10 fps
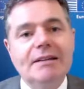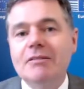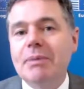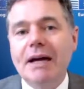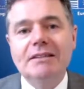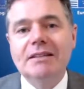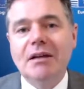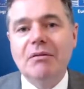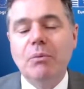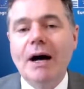debate
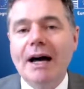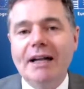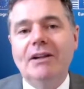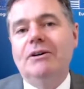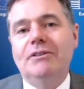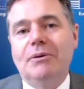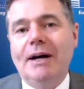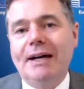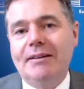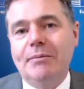is well
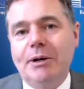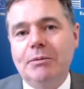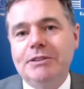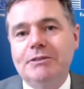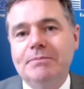underway at the moment.